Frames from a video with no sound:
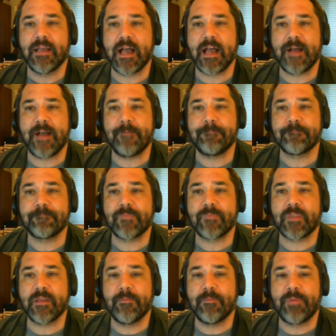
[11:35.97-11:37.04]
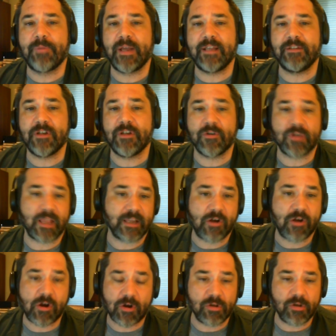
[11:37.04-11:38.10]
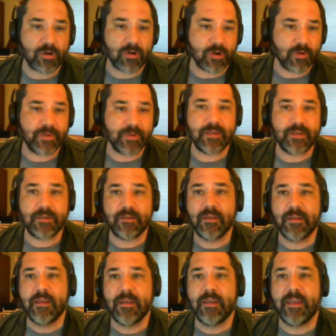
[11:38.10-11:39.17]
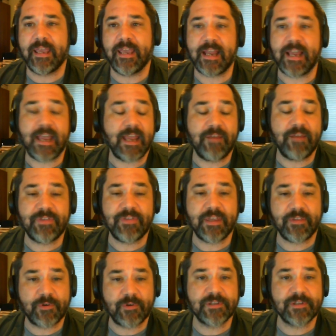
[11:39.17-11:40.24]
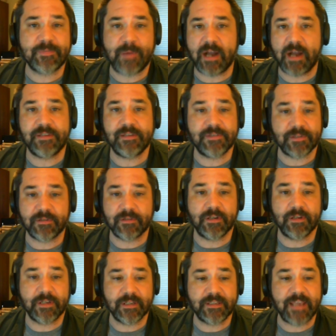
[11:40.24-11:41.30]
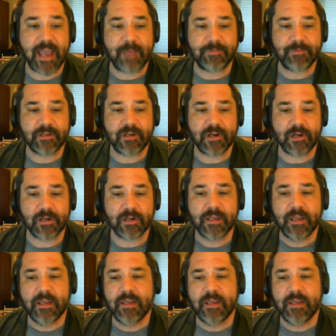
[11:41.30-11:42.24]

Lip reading: Um, but you know, like Carl Urban, and I even think Chris Pine's a good Captain Kirk.